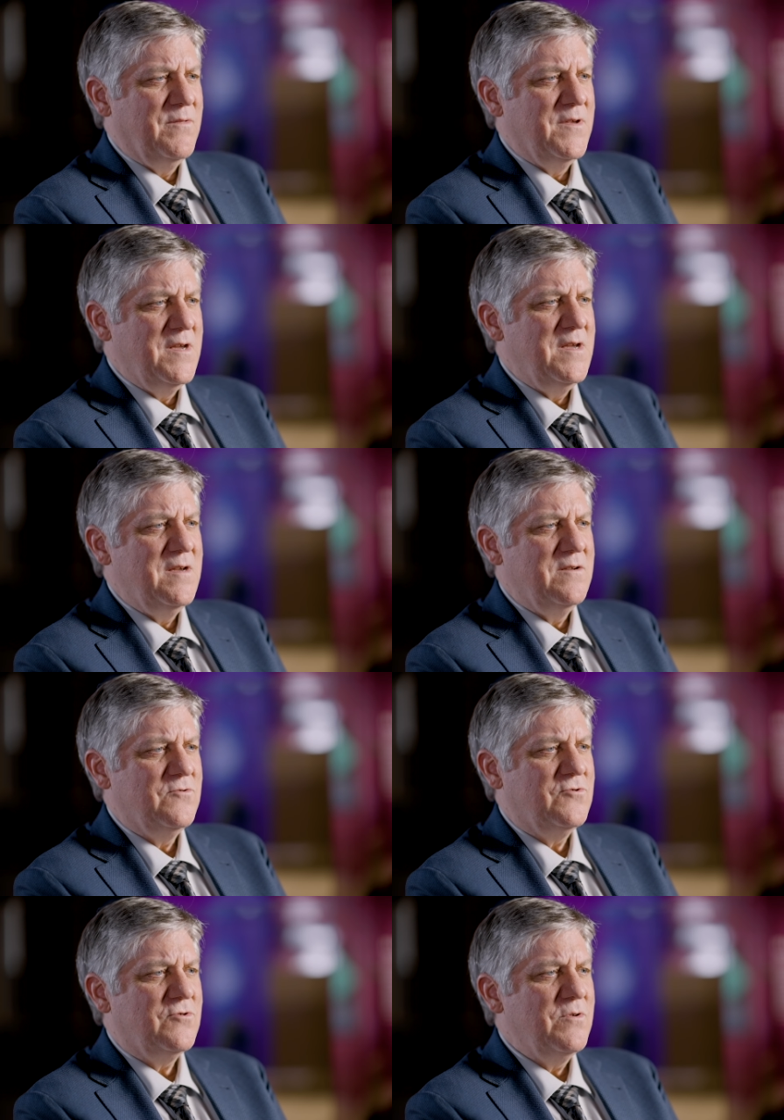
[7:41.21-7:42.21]
the
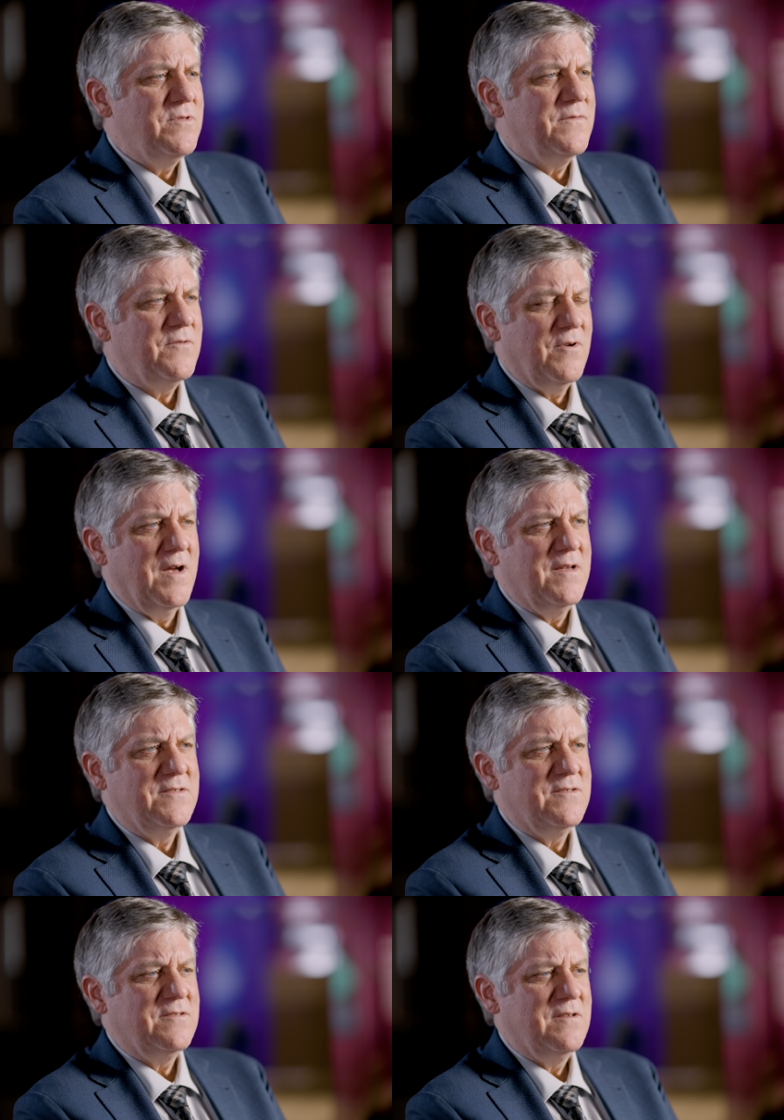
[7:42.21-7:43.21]
truth of
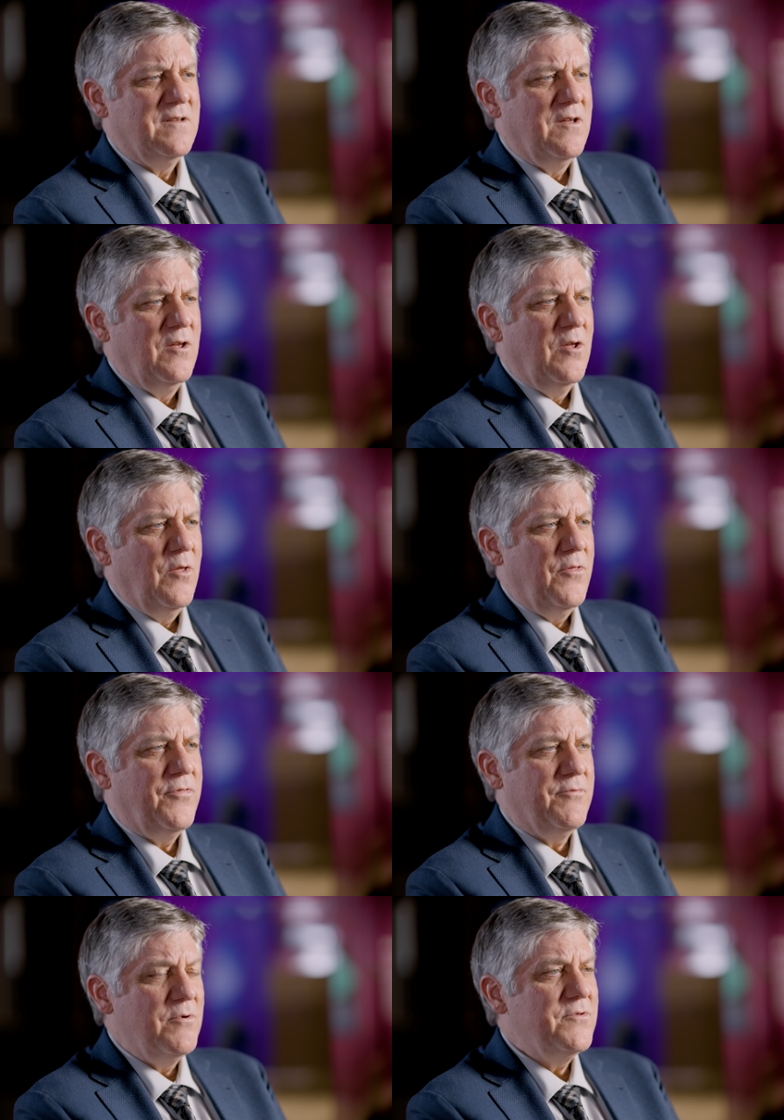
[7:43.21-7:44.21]
Christ
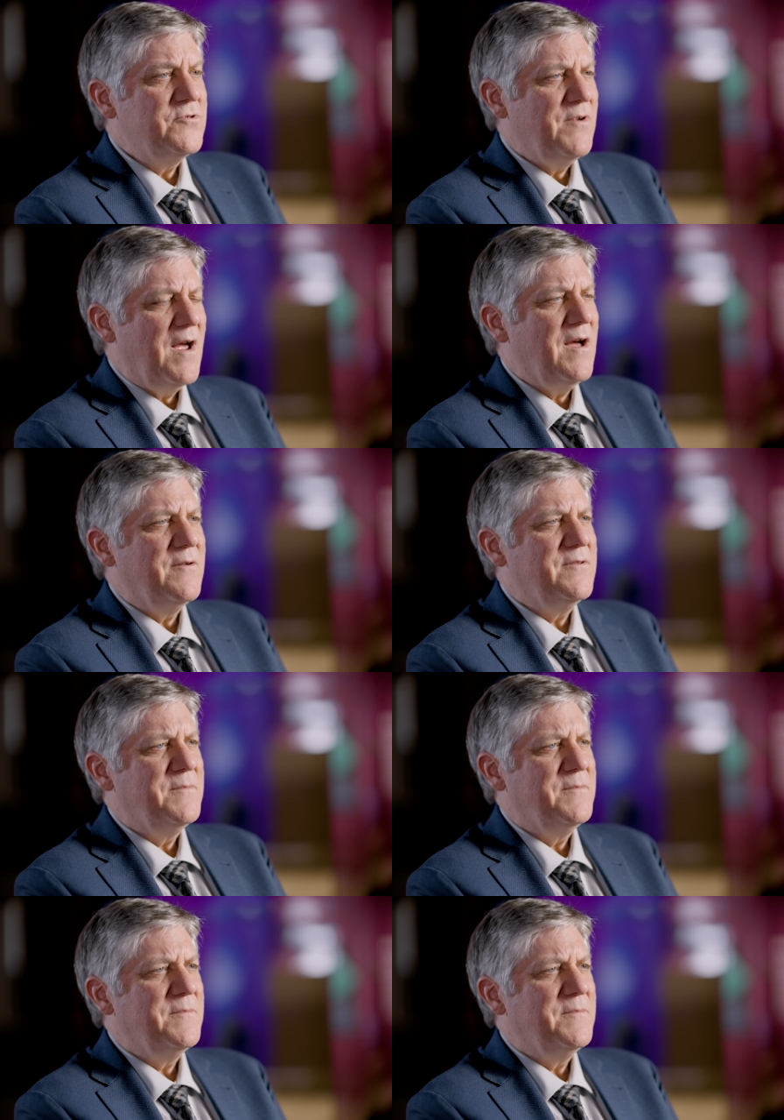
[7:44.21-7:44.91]
through the shroud.